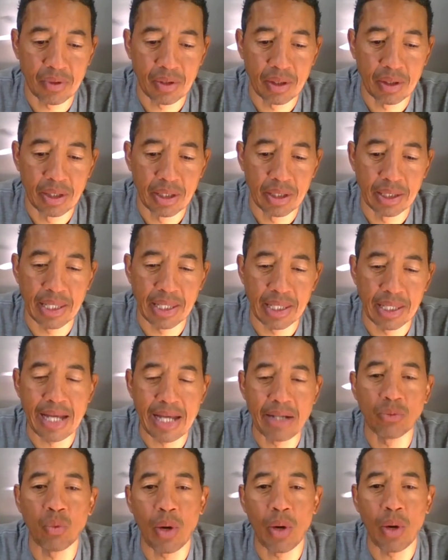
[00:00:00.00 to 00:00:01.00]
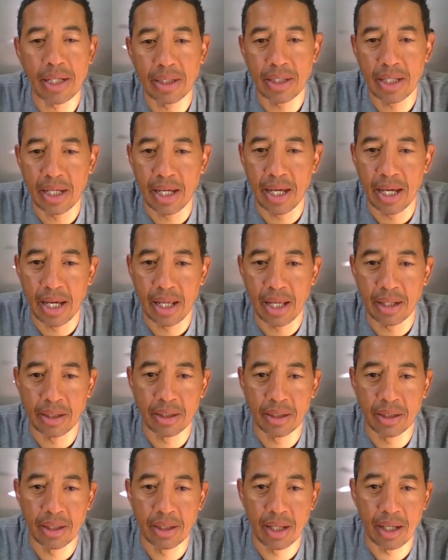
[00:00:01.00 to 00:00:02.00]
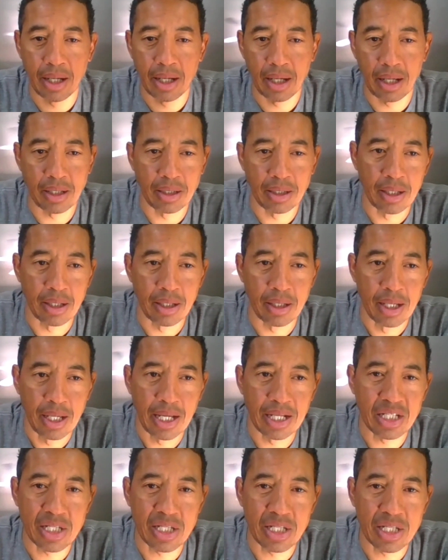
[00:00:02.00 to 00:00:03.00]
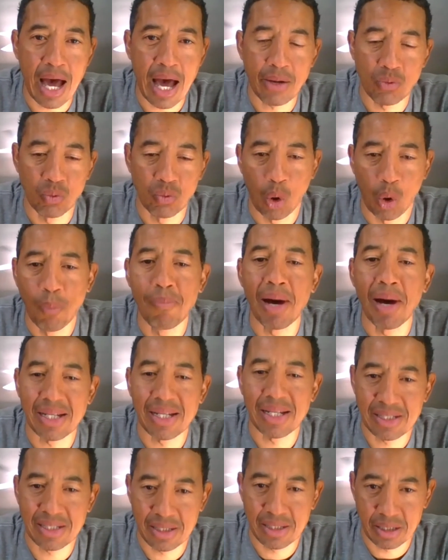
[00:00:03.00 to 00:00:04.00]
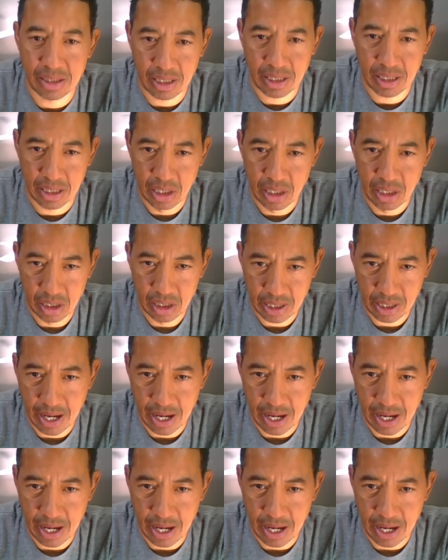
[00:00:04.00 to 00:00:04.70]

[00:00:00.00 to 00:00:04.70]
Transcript: lightweight, and it's not robust. Okay.